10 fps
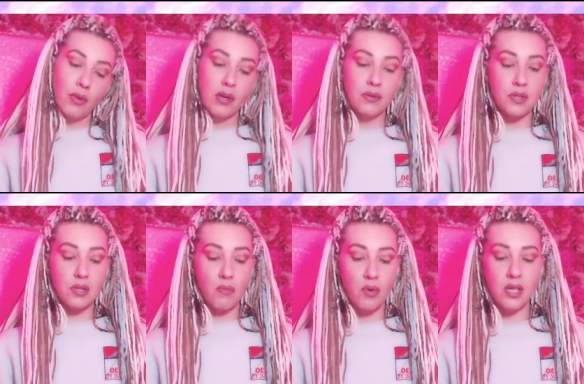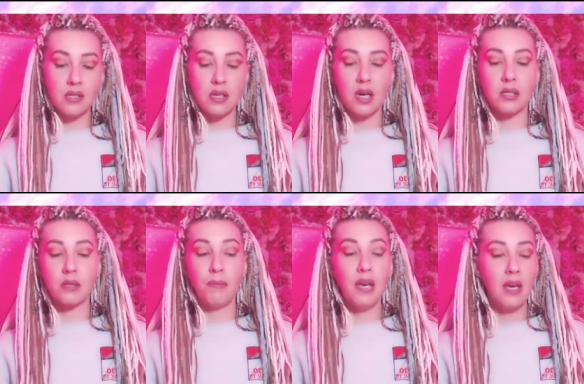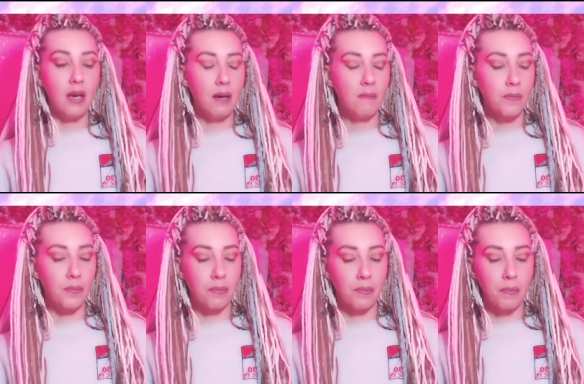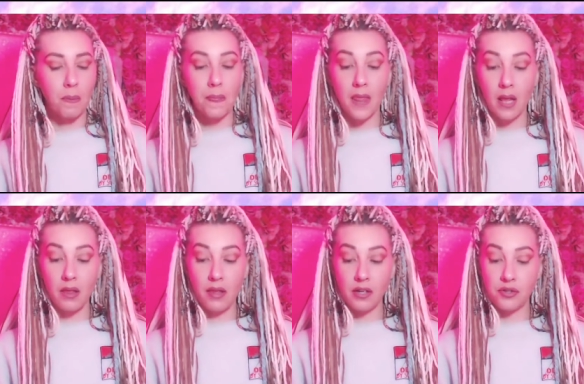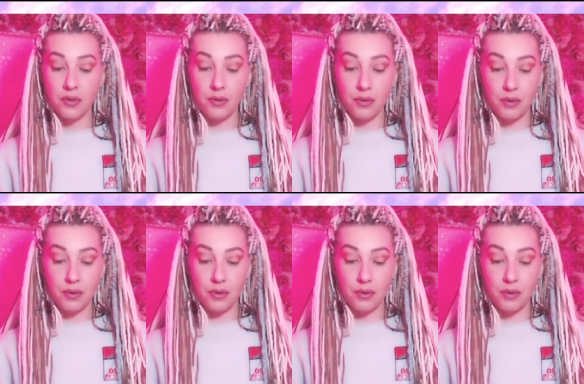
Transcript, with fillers: Someone is not speaking their truth.